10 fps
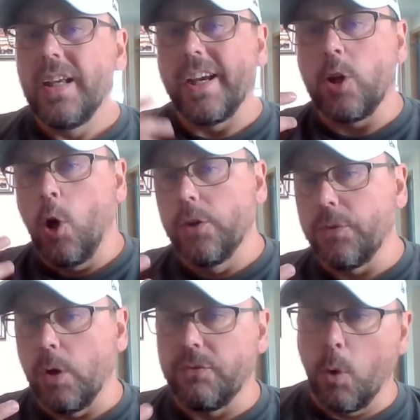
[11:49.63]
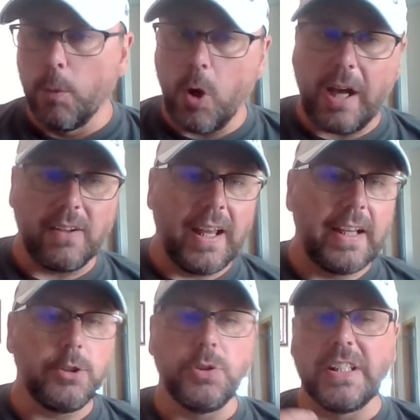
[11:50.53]
It calls for a formal
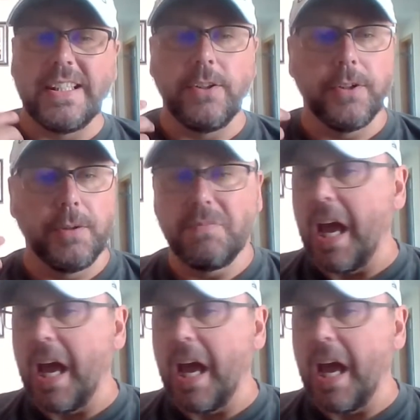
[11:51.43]
outline using either